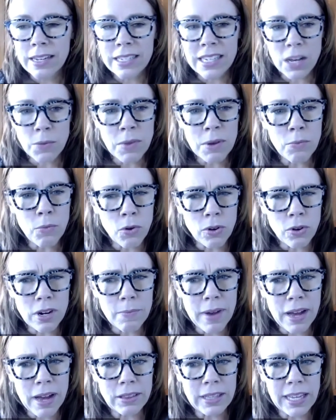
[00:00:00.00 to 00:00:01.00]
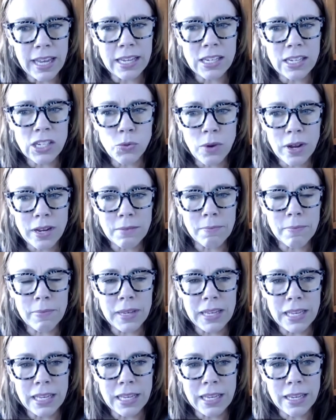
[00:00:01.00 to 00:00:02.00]
Tell me more about the H one
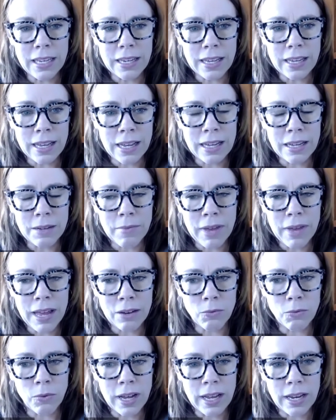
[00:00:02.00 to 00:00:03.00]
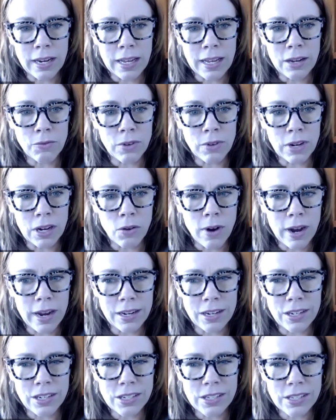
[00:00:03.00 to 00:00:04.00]
B um, and what it
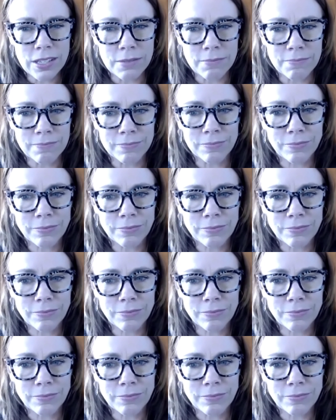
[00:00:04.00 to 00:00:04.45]
requires.